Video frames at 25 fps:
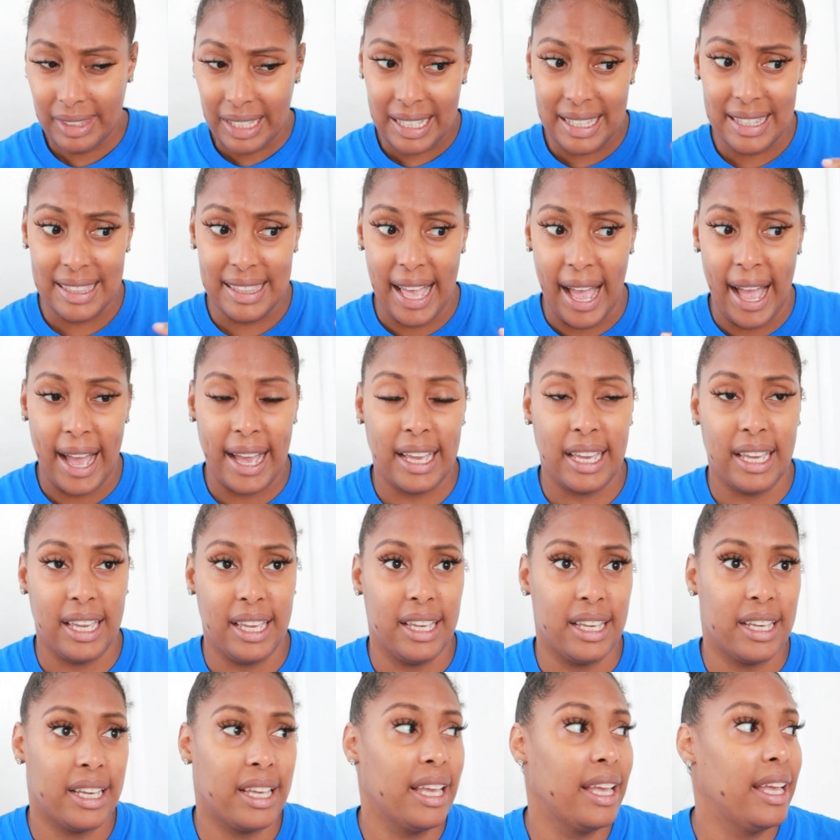that
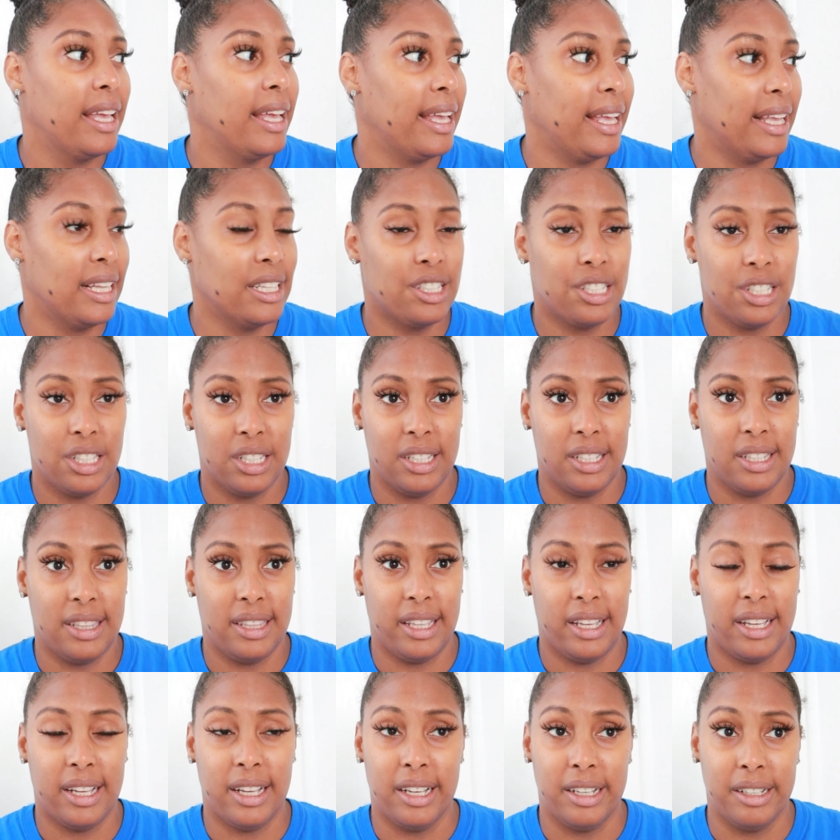ink into
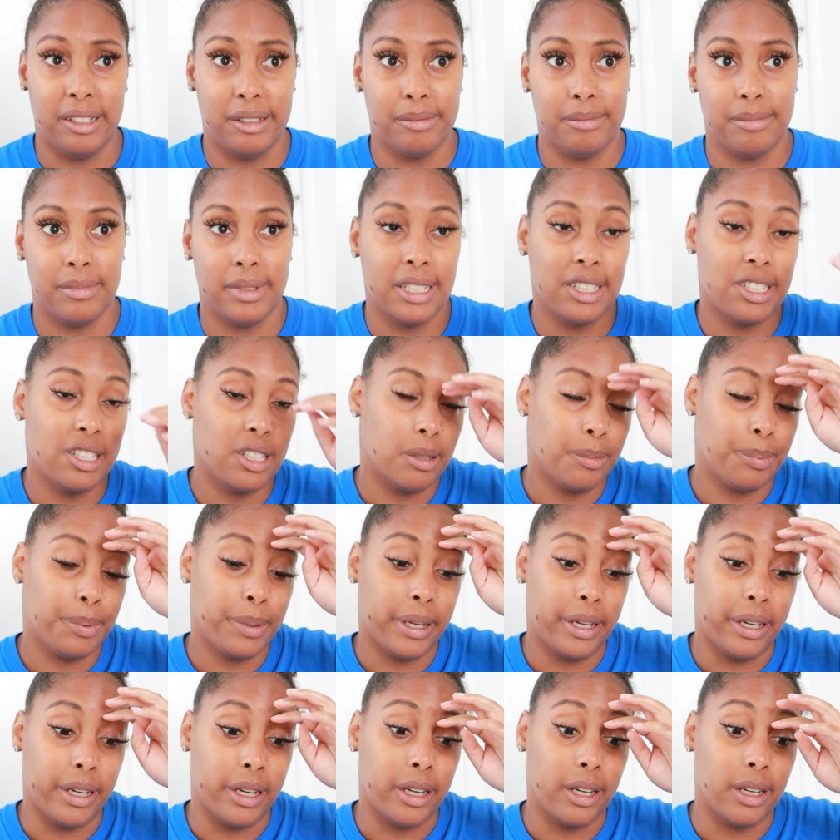the
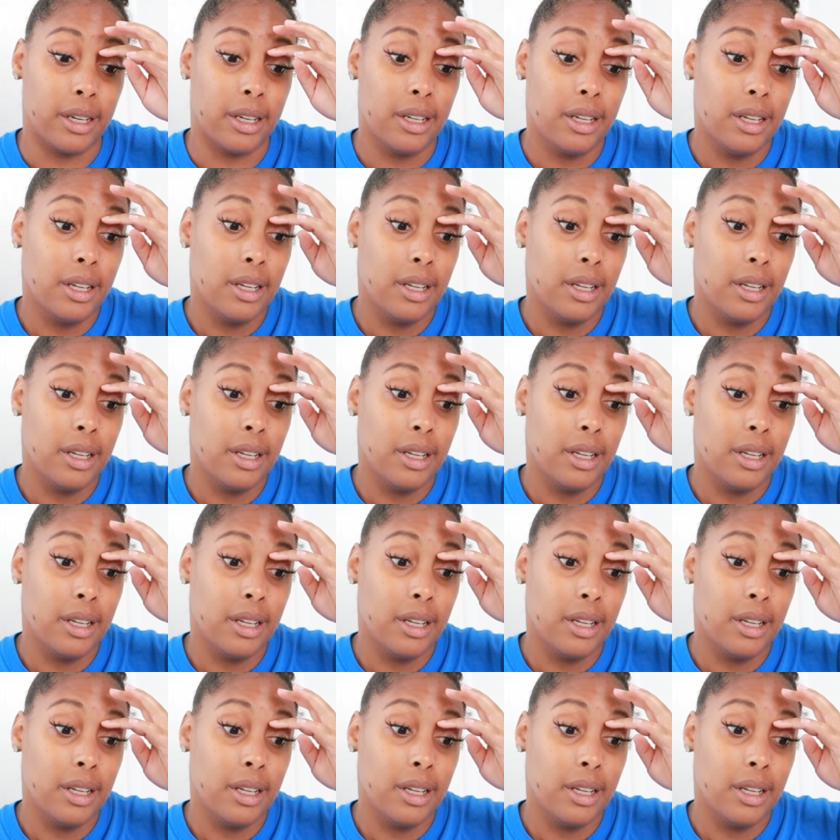printer.